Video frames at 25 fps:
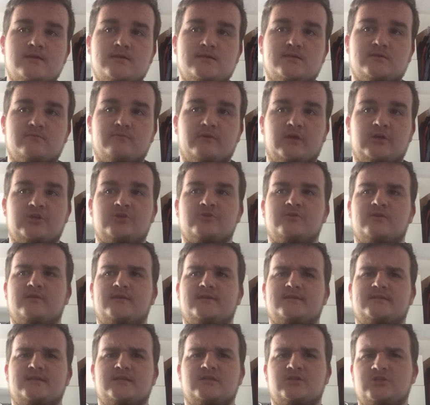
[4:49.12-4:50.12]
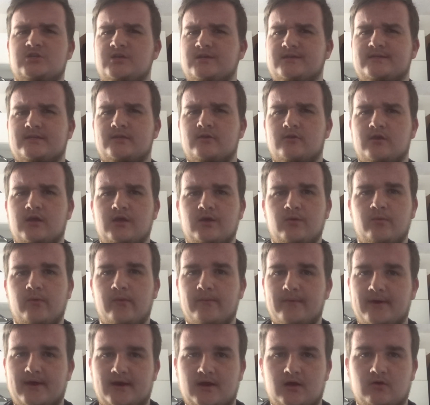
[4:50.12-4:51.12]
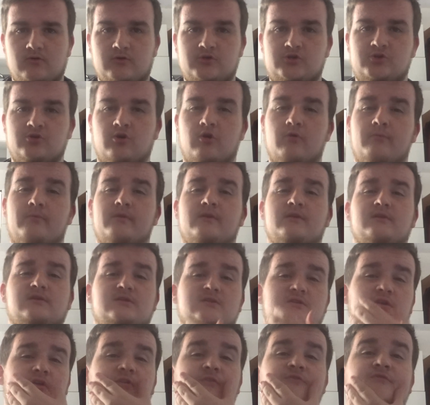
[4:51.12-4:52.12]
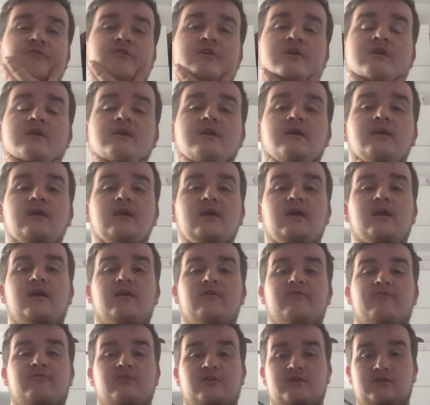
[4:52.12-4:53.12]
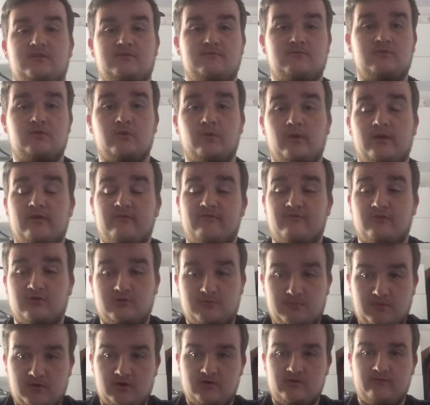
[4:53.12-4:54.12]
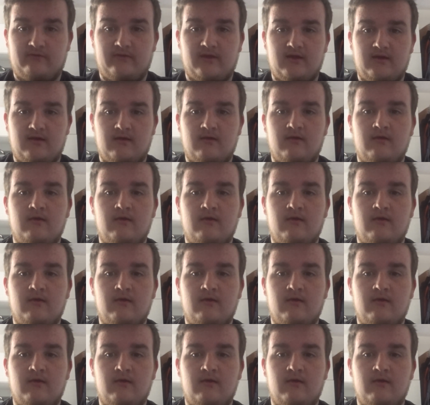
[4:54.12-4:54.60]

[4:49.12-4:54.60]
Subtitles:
Especially since yesterday we went out shopping and stuff for his 21st birthday.